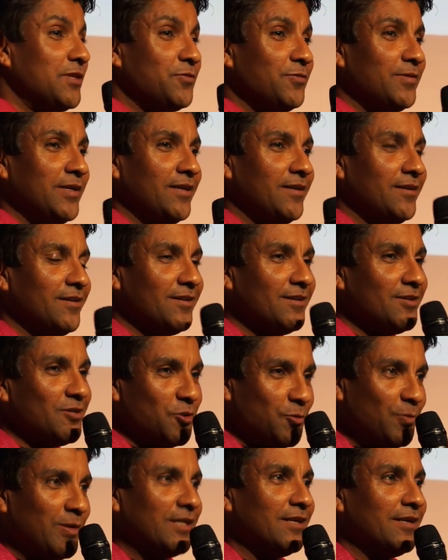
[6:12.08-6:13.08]
between
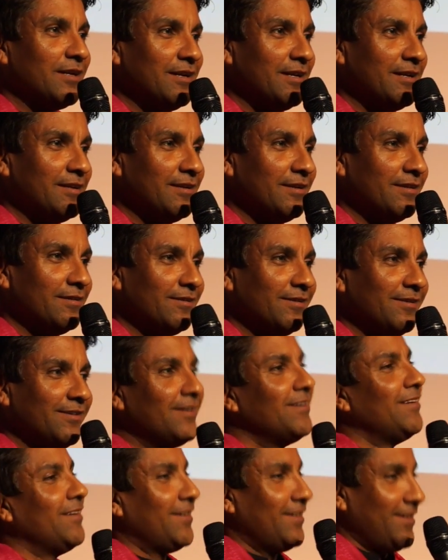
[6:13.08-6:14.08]
Sweden and India.
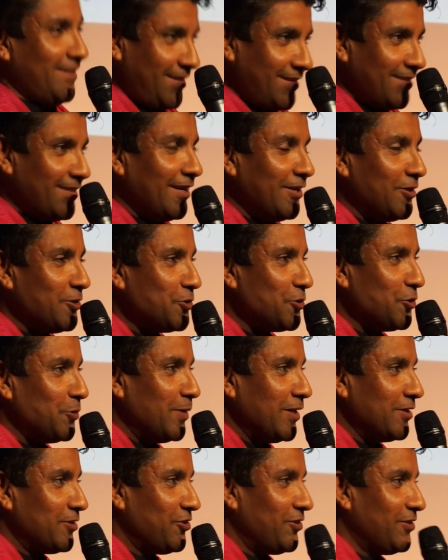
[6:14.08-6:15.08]
Thank you
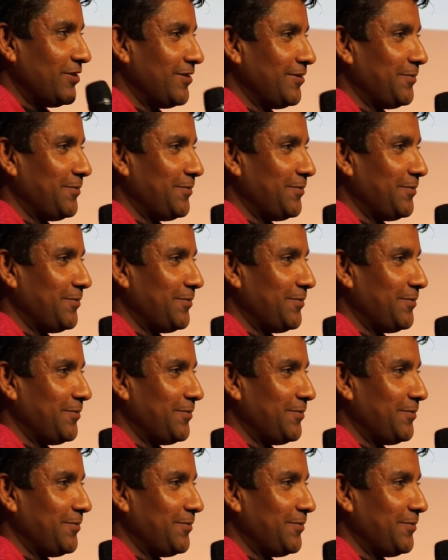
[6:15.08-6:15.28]
so much.